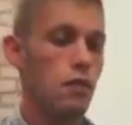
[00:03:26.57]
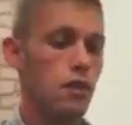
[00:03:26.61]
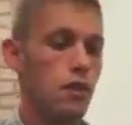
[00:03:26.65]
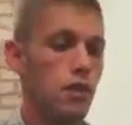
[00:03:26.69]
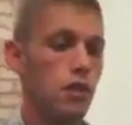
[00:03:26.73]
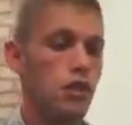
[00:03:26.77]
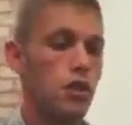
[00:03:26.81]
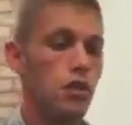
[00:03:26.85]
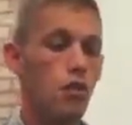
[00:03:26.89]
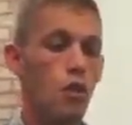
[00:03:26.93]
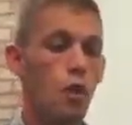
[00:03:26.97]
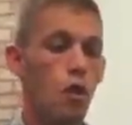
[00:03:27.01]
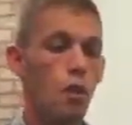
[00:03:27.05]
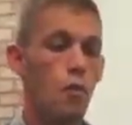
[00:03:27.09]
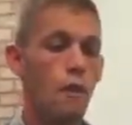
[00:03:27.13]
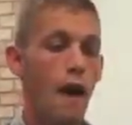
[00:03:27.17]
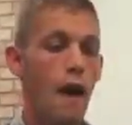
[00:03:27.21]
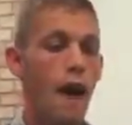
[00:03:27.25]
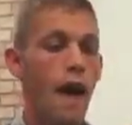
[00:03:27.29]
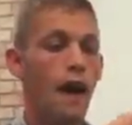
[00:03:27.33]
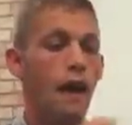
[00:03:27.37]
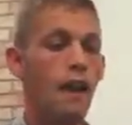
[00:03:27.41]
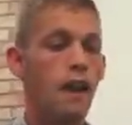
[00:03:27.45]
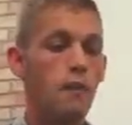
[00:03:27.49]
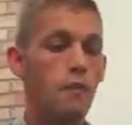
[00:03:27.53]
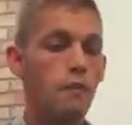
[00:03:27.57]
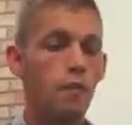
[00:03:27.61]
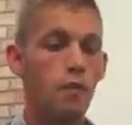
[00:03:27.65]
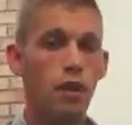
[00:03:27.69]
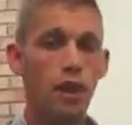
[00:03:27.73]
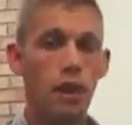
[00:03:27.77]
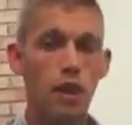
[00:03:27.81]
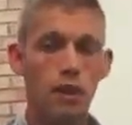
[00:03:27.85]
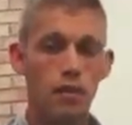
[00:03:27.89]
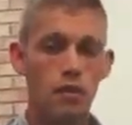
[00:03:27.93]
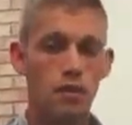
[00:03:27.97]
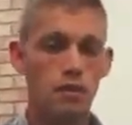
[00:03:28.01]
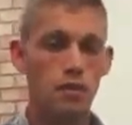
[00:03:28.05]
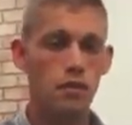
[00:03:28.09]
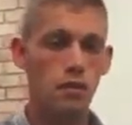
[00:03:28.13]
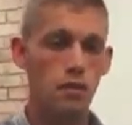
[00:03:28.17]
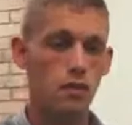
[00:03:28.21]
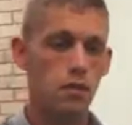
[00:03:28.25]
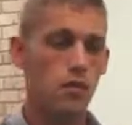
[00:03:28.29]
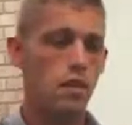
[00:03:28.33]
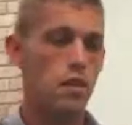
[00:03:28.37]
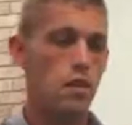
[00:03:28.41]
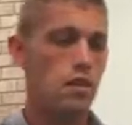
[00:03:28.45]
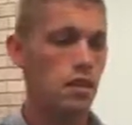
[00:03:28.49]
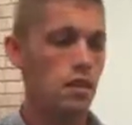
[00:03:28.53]
put the control back in place
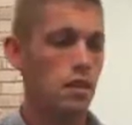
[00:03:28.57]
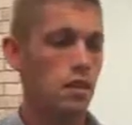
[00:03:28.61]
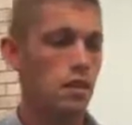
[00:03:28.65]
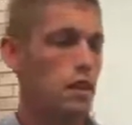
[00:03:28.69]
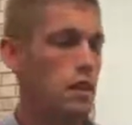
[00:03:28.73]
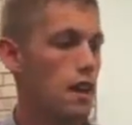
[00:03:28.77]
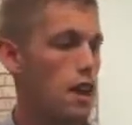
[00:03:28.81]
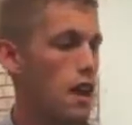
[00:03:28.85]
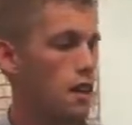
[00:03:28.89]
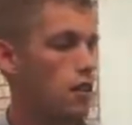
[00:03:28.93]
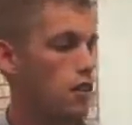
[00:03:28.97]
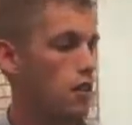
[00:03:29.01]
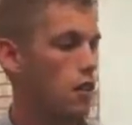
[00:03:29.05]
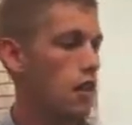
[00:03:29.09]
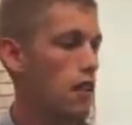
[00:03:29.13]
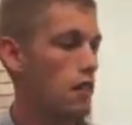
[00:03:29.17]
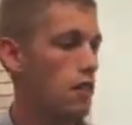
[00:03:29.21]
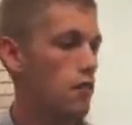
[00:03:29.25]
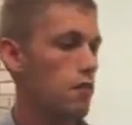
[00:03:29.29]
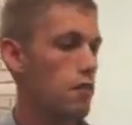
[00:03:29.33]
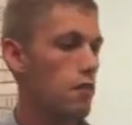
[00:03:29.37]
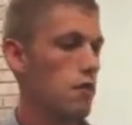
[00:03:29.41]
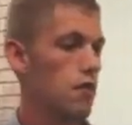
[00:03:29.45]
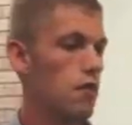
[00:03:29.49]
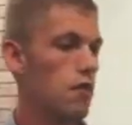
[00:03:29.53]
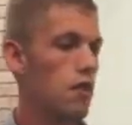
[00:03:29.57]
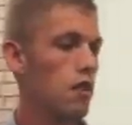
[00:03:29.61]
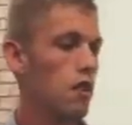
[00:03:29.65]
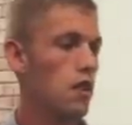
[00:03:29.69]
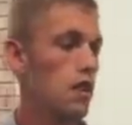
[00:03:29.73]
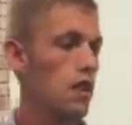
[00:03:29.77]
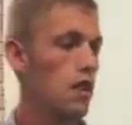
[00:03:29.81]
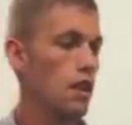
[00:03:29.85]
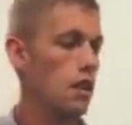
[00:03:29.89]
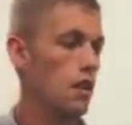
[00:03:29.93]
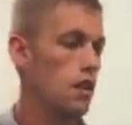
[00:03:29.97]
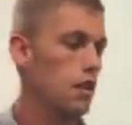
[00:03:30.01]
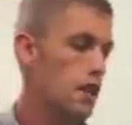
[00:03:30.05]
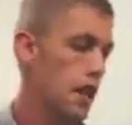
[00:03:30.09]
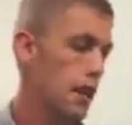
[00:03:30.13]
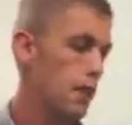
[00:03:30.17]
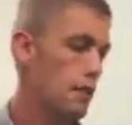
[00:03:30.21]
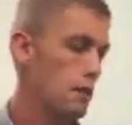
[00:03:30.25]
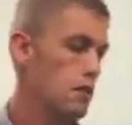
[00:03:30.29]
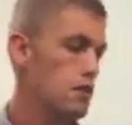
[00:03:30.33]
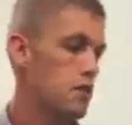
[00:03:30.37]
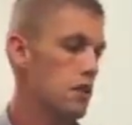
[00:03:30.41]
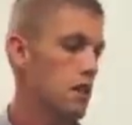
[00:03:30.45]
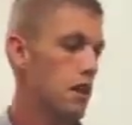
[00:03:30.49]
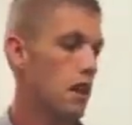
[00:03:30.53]
so it doesn't get knocked off or
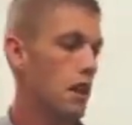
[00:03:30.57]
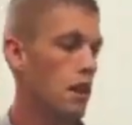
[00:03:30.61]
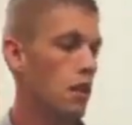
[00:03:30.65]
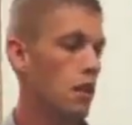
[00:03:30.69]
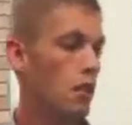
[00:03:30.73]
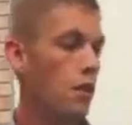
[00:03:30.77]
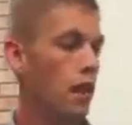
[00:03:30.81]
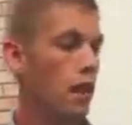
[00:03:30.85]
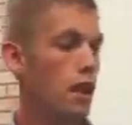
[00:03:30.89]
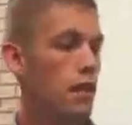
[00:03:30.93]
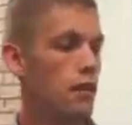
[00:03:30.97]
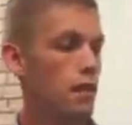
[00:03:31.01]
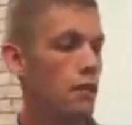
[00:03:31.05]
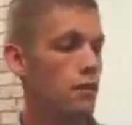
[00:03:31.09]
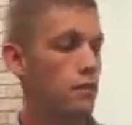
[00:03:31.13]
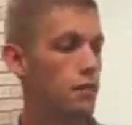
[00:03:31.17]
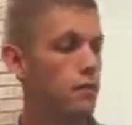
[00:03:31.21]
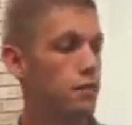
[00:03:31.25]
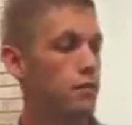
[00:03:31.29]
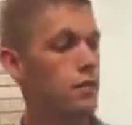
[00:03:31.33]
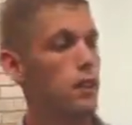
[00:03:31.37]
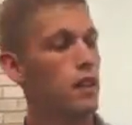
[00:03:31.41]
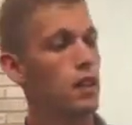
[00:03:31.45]
damaged in any way.